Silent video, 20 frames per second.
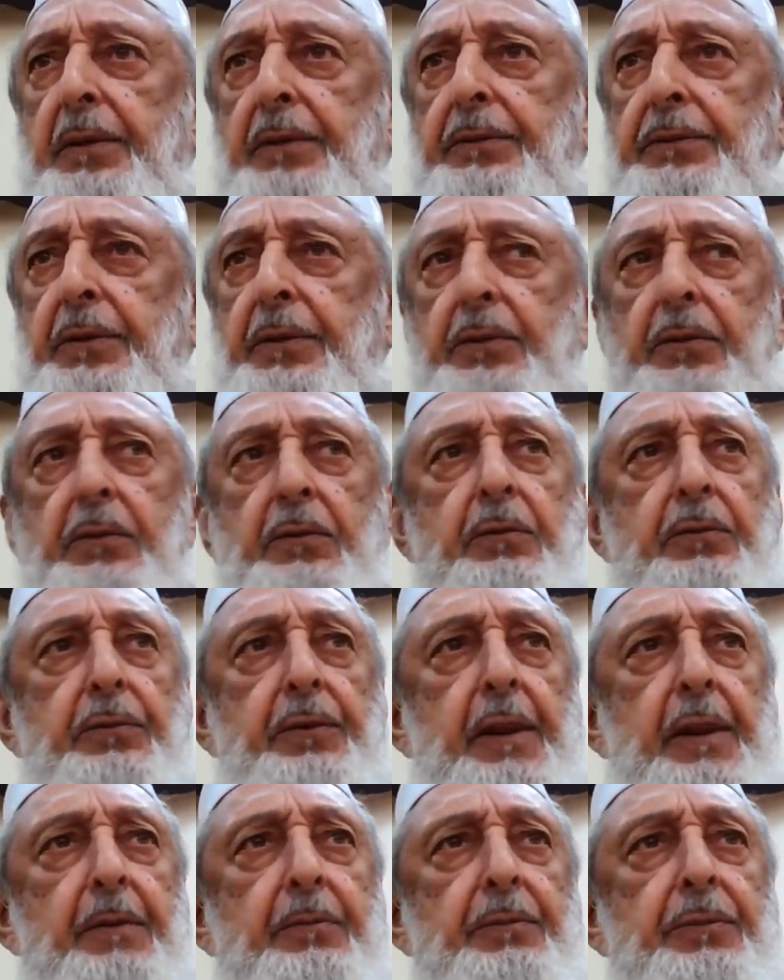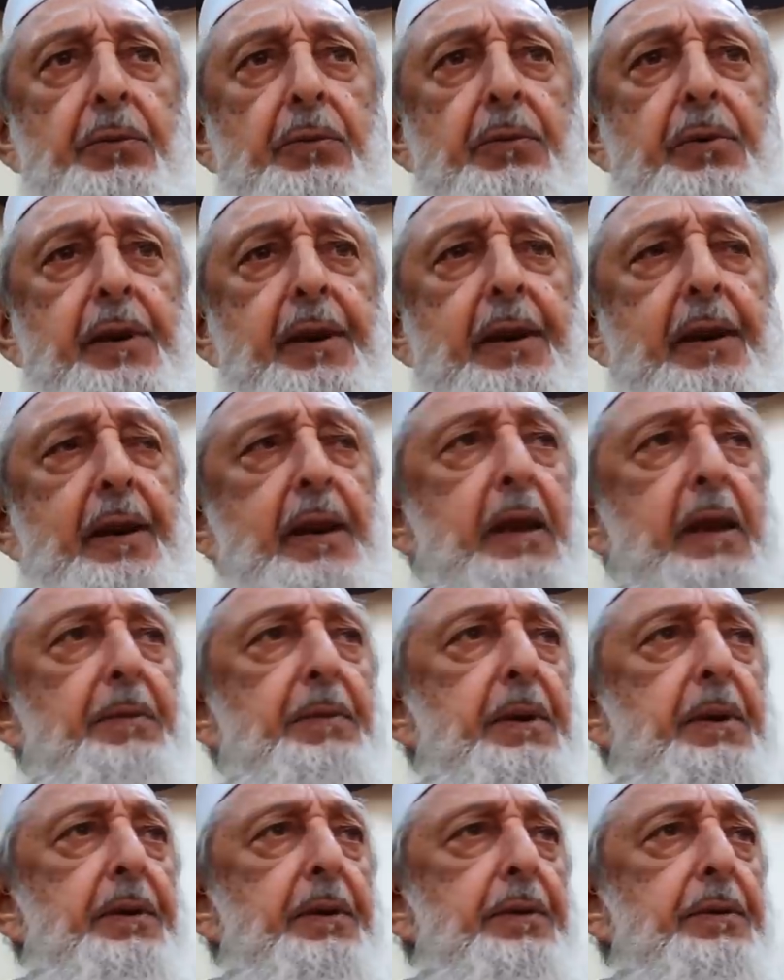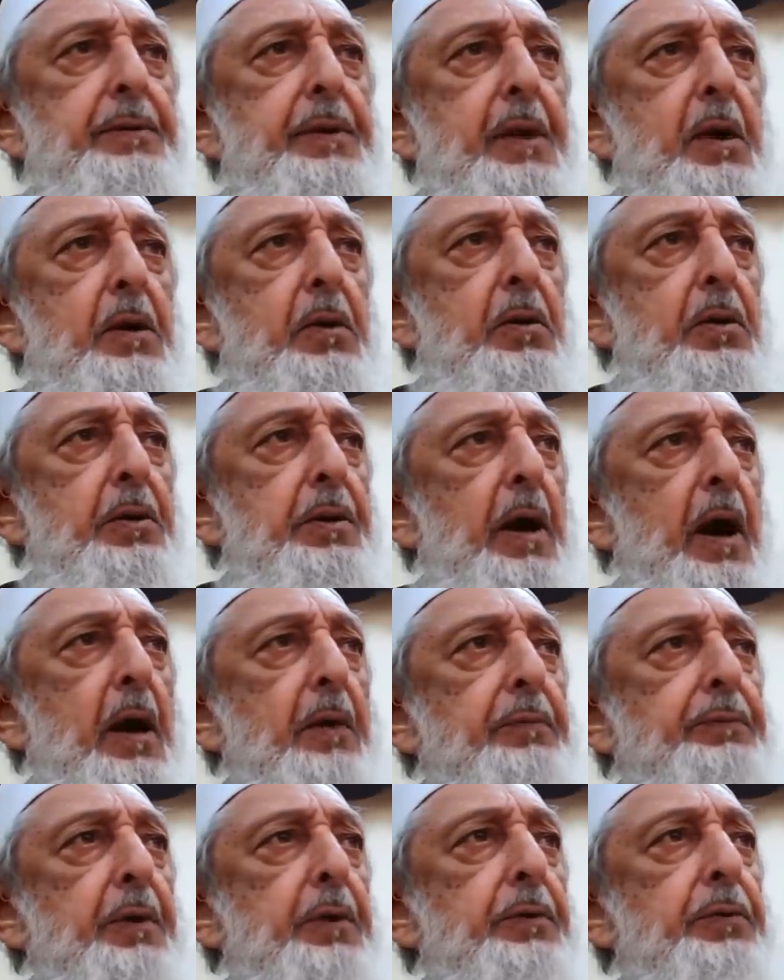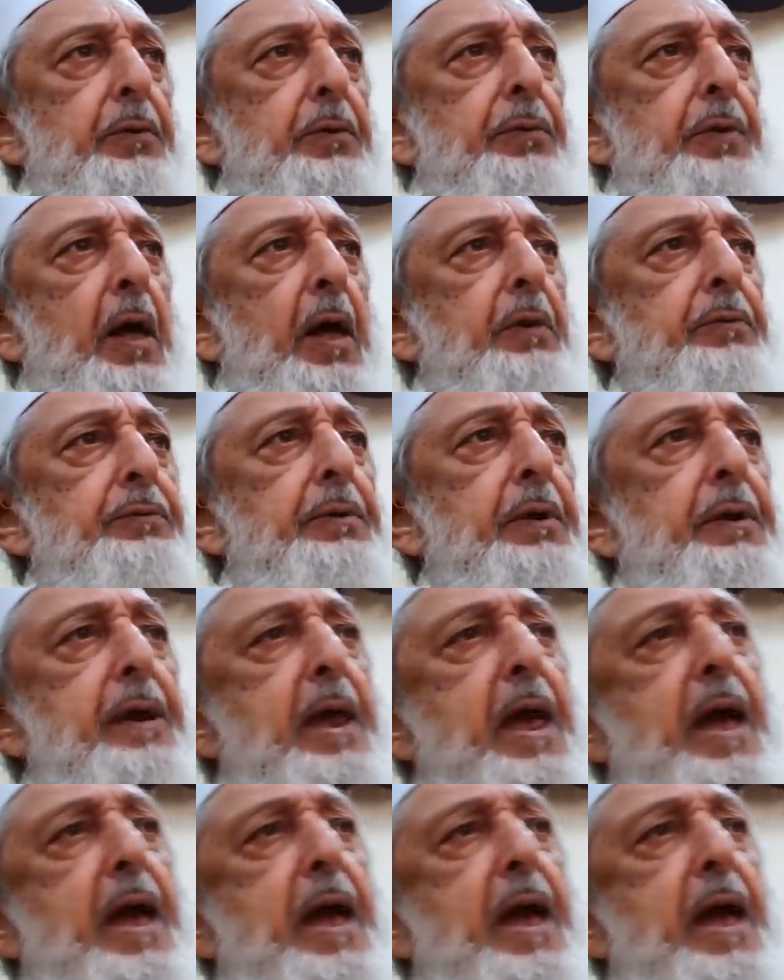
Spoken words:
to Jerusalem to reclaim it as their own after 2,000